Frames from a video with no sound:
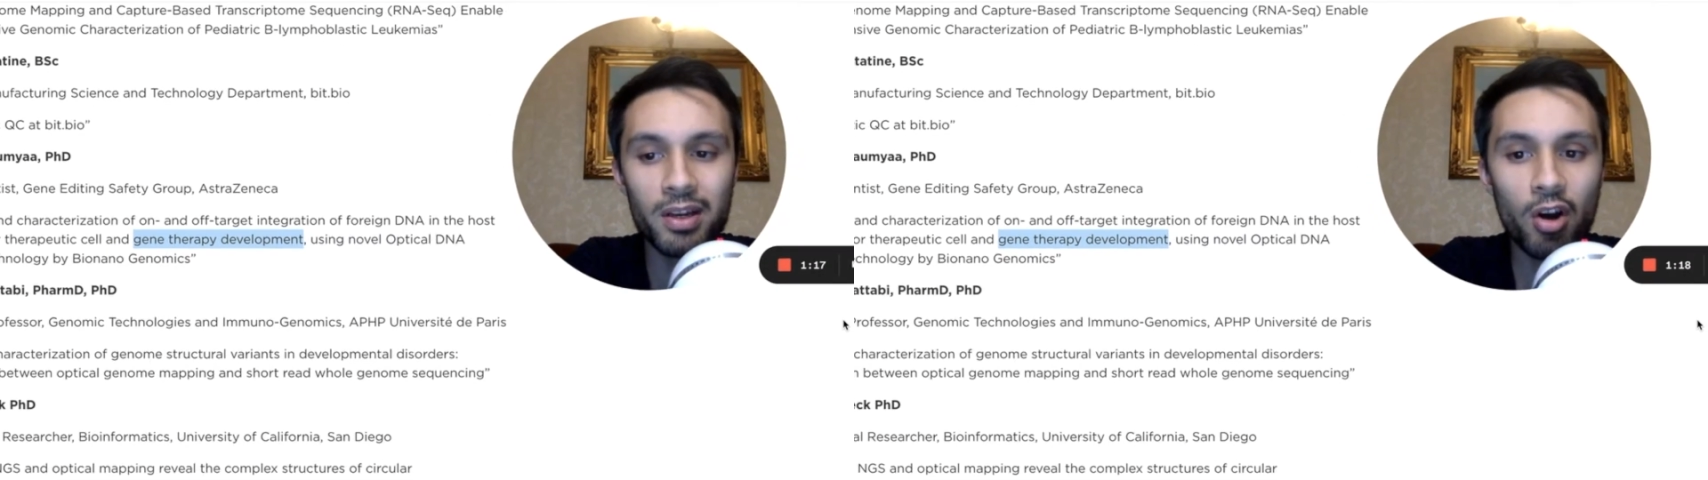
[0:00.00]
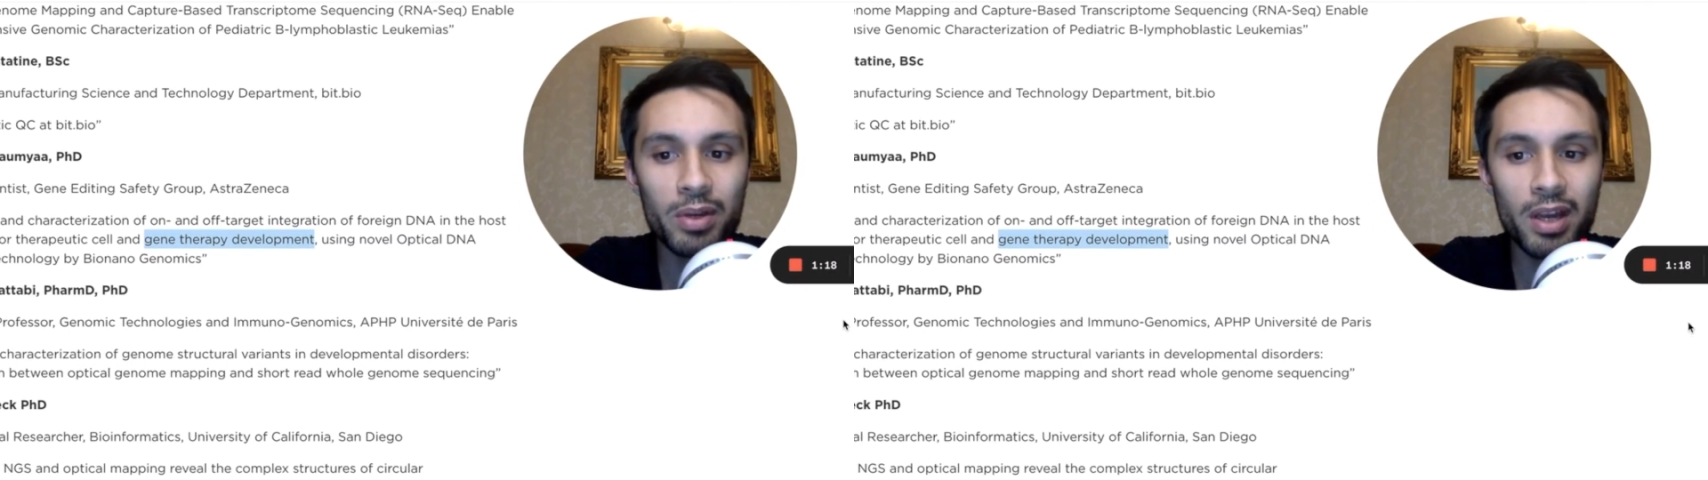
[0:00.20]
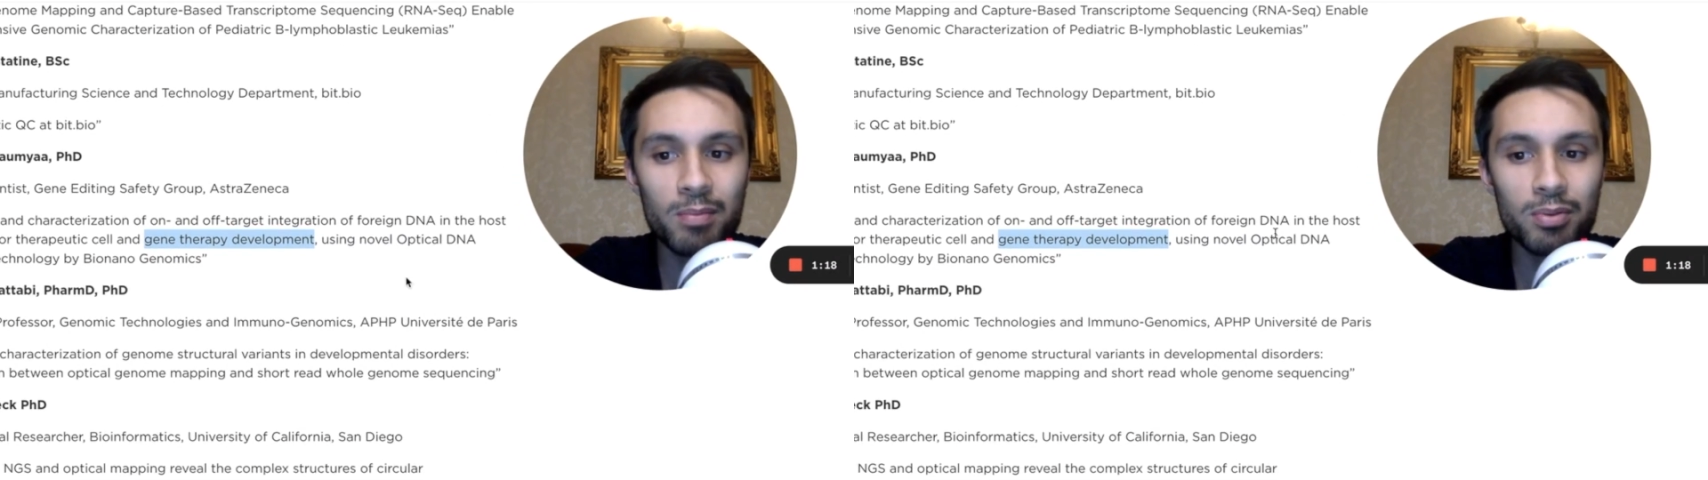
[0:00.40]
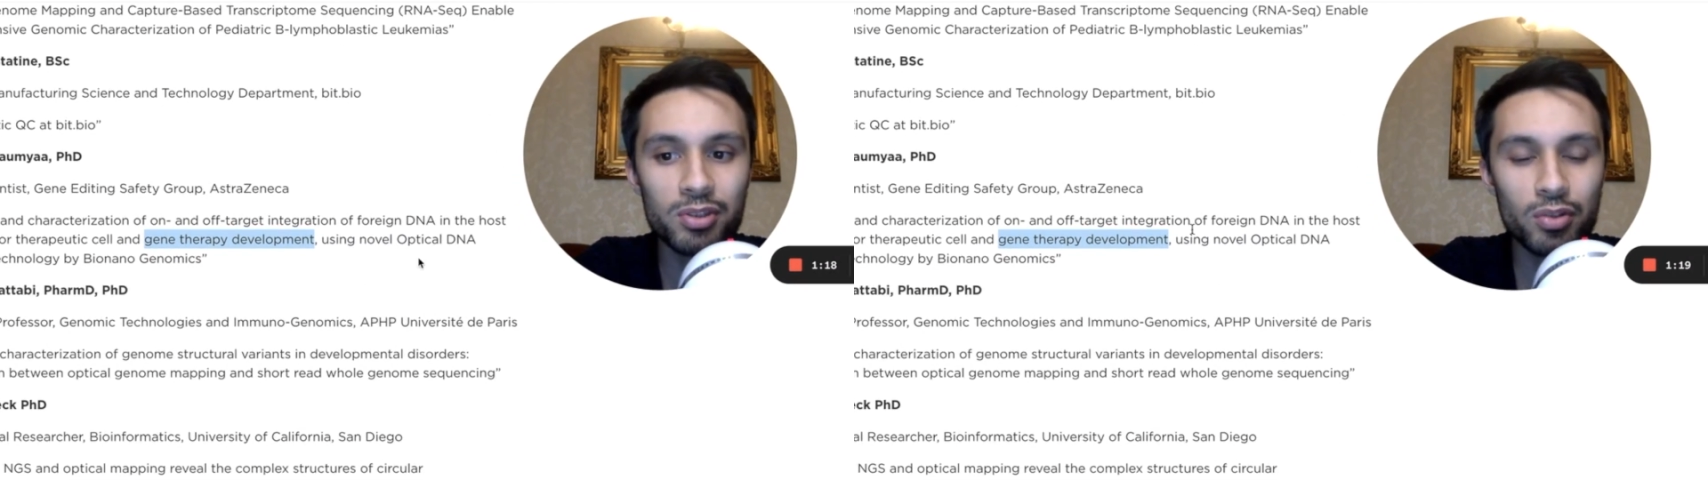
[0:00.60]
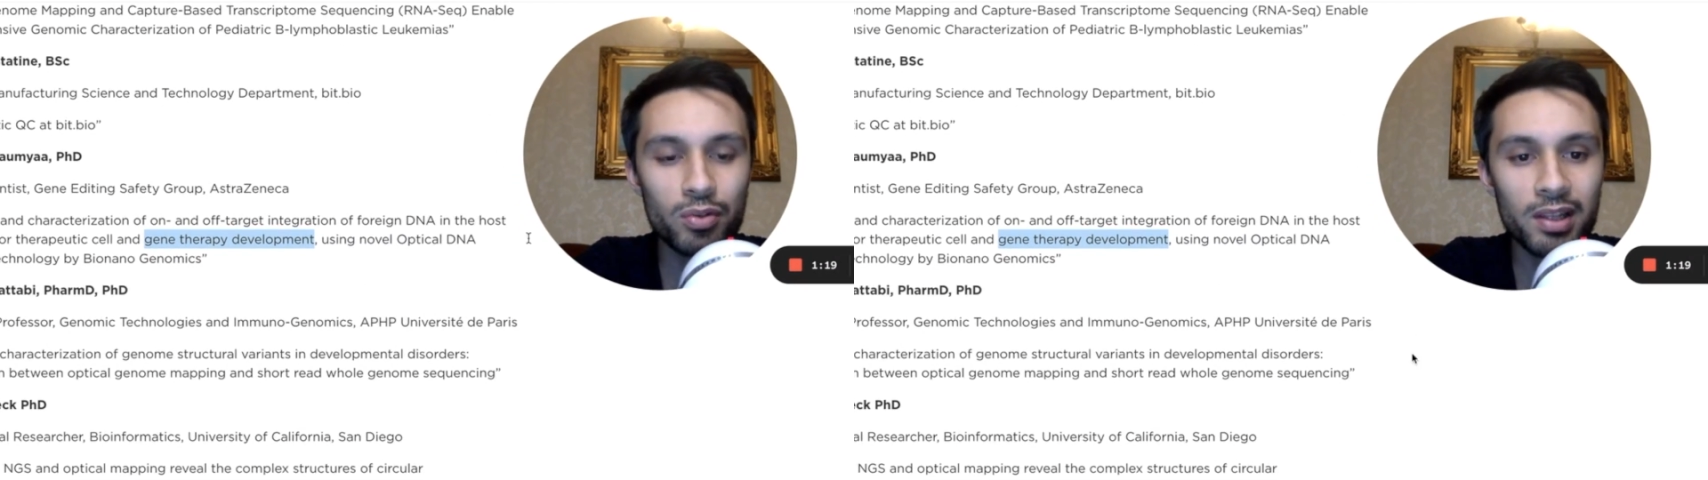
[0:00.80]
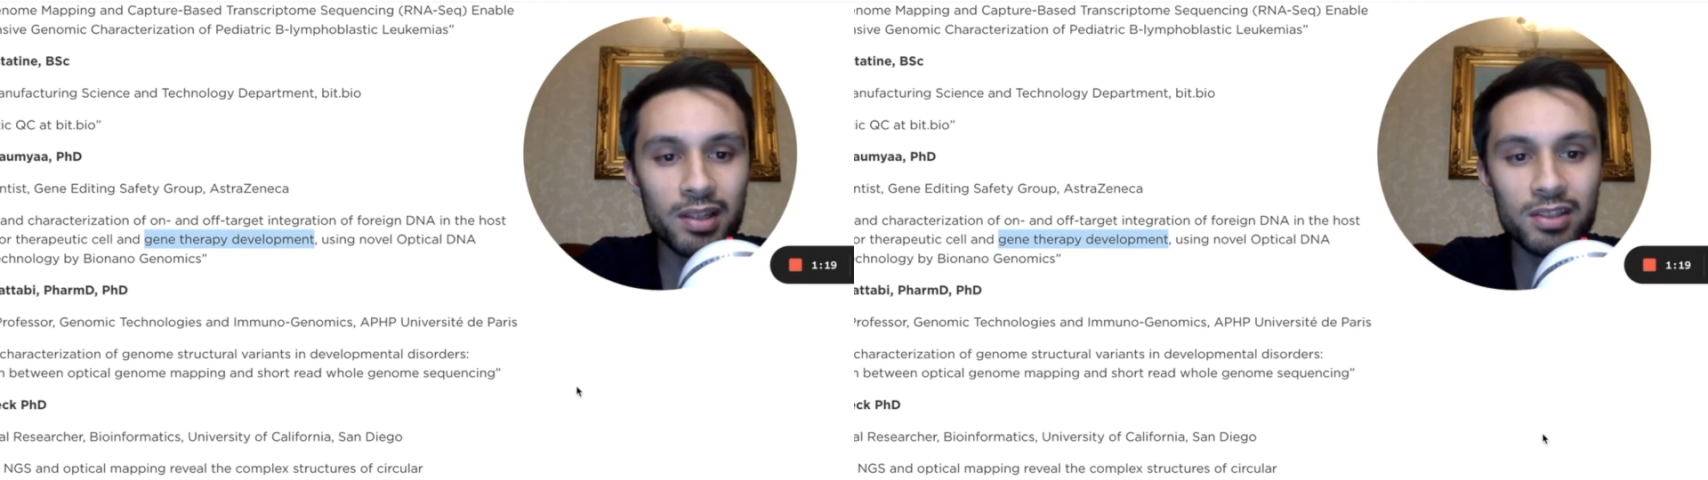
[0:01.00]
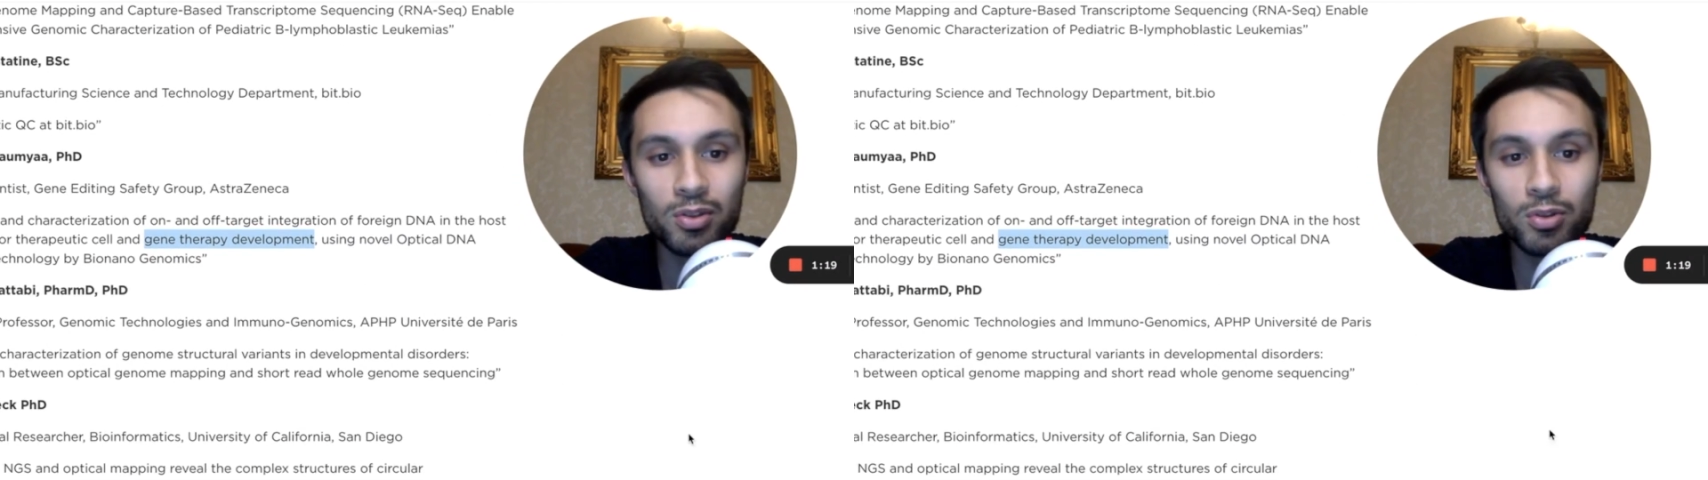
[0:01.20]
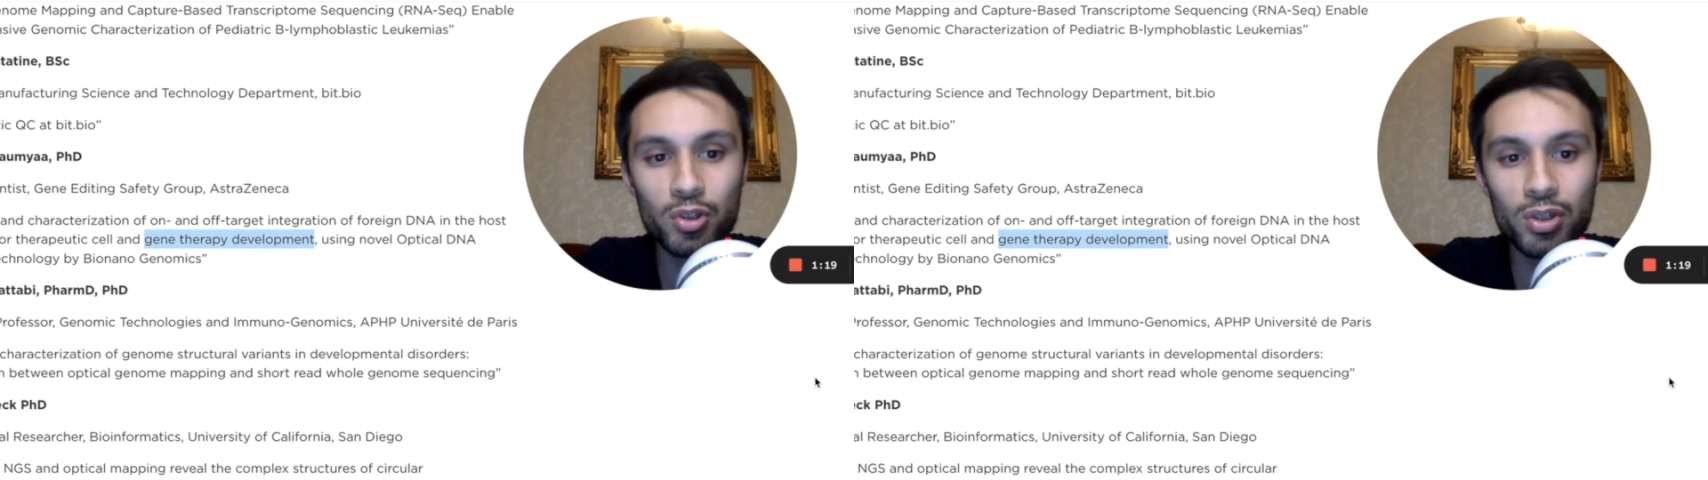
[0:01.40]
are we able to create these new